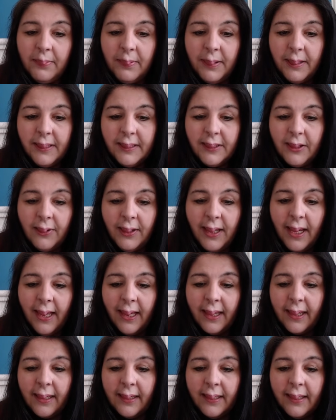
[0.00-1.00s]
So
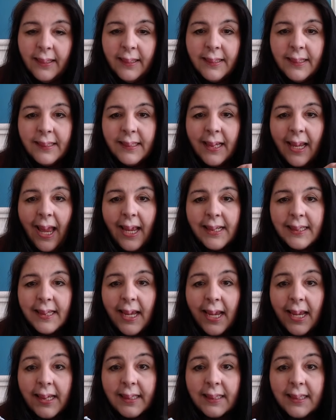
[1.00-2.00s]
yeah, there's cat
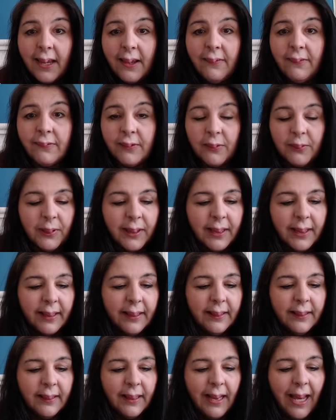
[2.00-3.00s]
hairs everywhere,
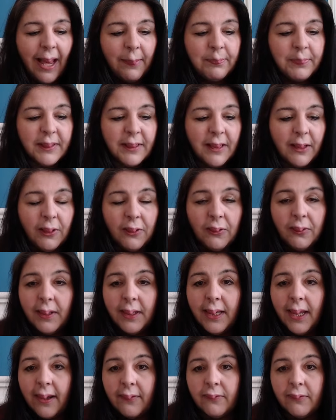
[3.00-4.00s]

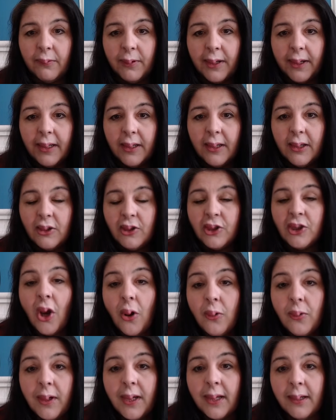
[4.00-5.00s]
absolutely everywhere,
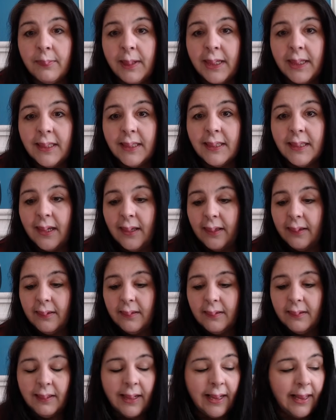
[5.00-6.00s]
choking me to
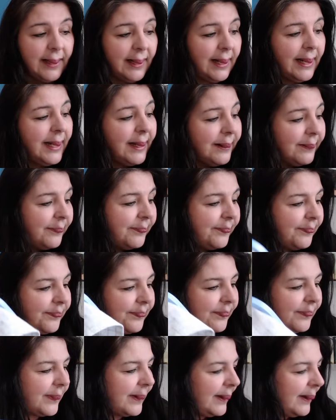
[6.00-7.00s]
death lately.
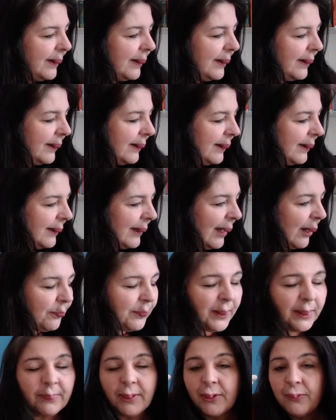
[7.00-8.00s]
That'll
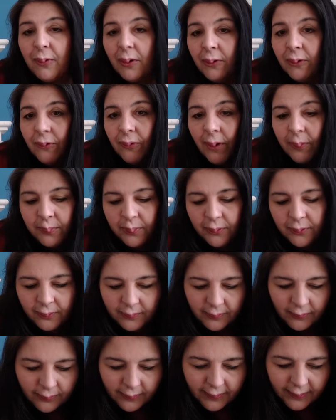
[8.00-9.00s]
be my one grumble
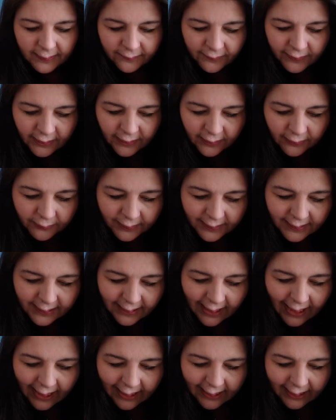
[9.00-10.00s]
on this video, is the
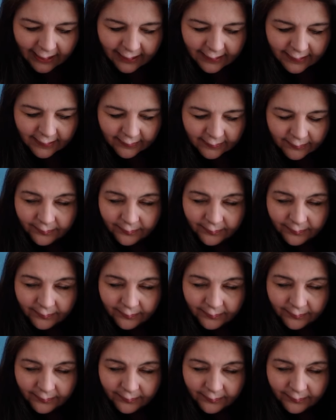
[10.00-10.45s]
cat hairs.